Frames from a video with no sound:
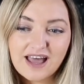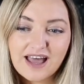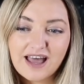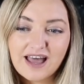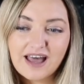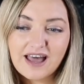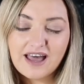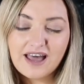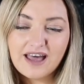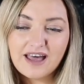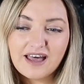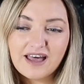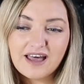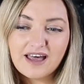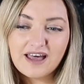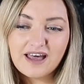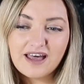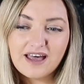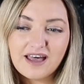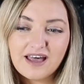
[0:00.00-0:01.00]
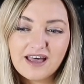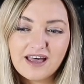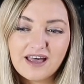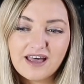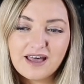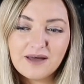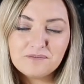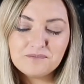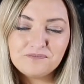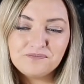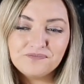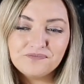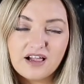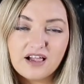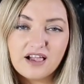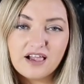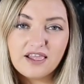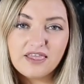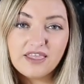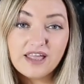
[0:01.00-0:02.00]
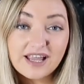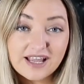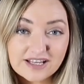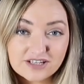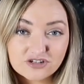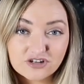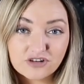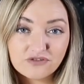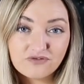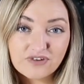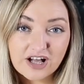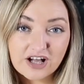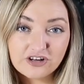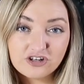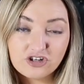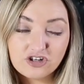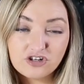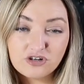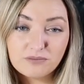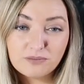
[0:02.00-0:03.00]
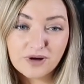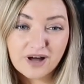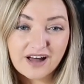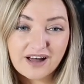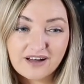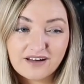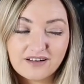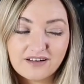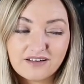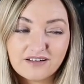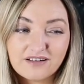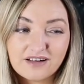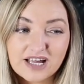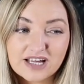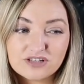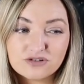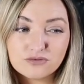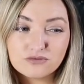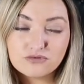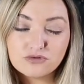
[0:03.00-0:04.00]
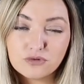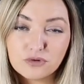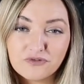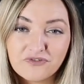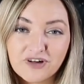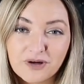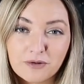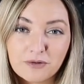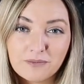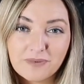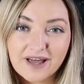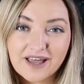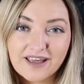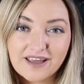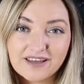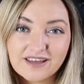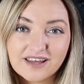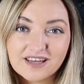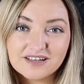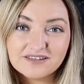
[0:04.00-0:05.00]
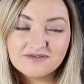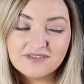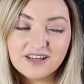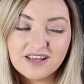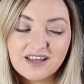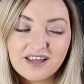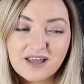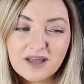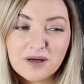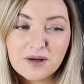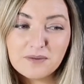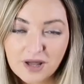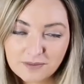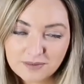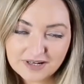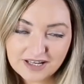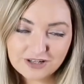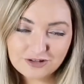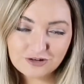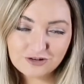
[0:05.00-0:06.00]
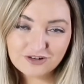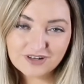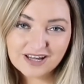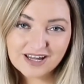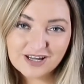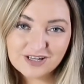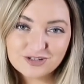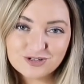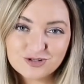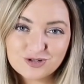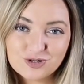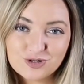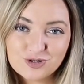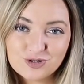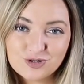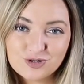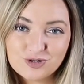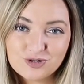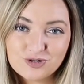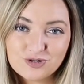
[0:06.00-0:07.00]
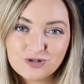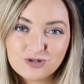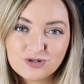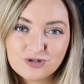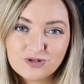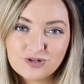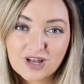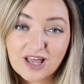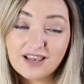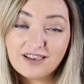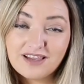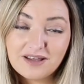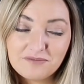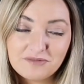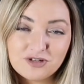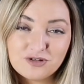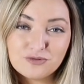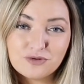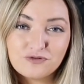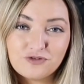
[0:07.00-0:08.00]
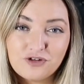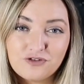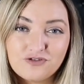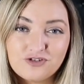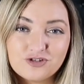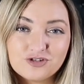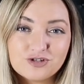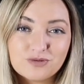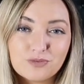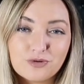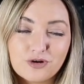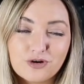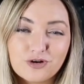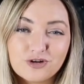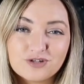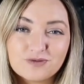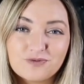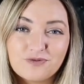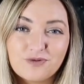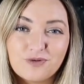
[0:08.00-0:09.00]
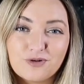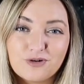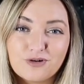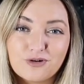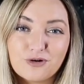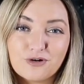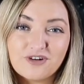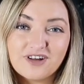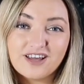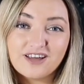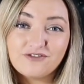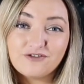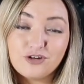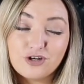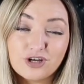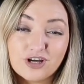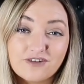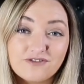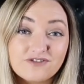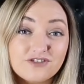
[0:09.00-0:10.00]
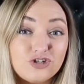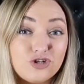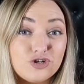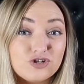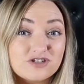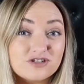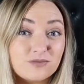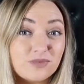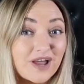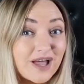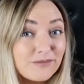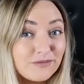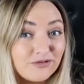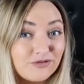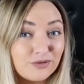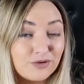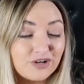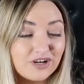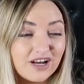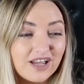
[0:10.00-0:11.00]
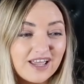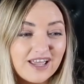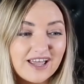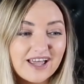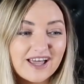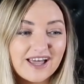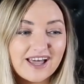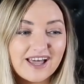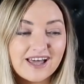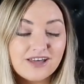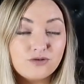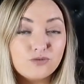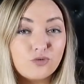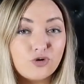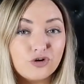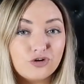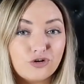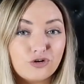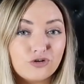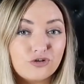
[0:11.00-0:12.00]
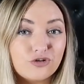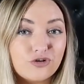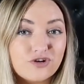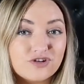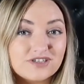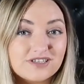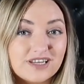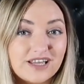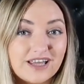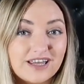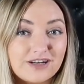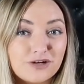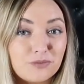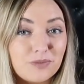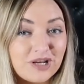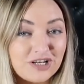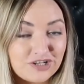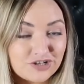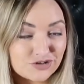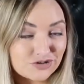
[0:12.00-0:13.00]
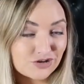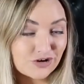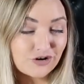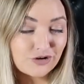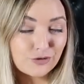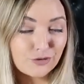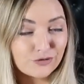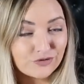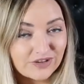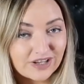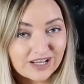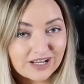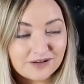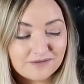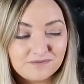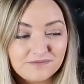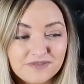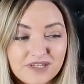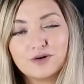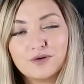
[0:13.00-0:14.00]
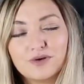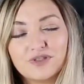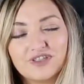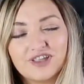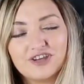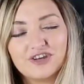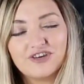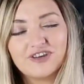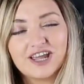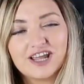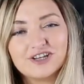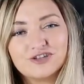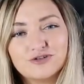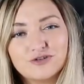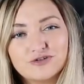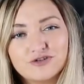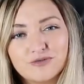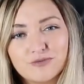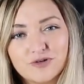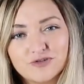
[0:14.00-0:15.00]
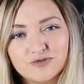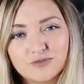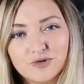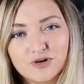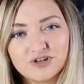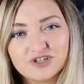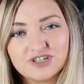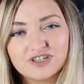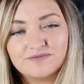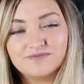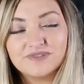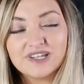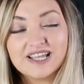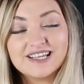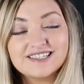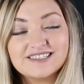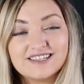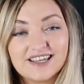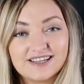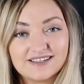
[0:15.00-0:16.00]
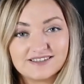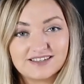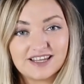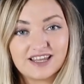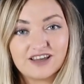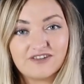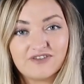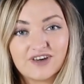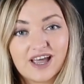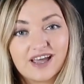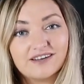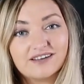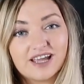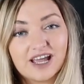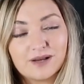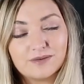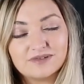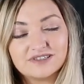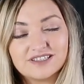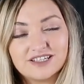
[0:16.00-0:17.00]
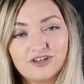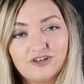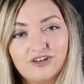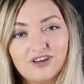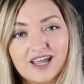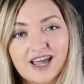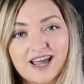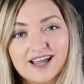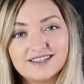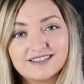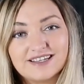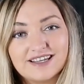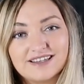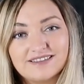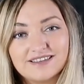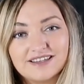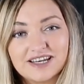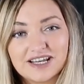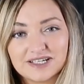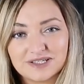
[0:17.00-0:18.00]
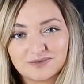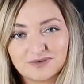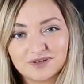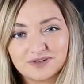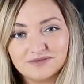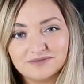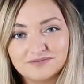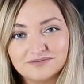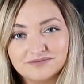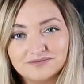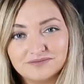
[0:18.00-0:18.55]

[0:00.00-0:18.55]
Um, it is good value, but I don't know if I would buy it again. I would like you guys to let me know if you've used the products before or if you have used the brand before and what your thoughts and opinions are on that. So thank you guys so so much for watching, stay safe and I will see you guys in the next one.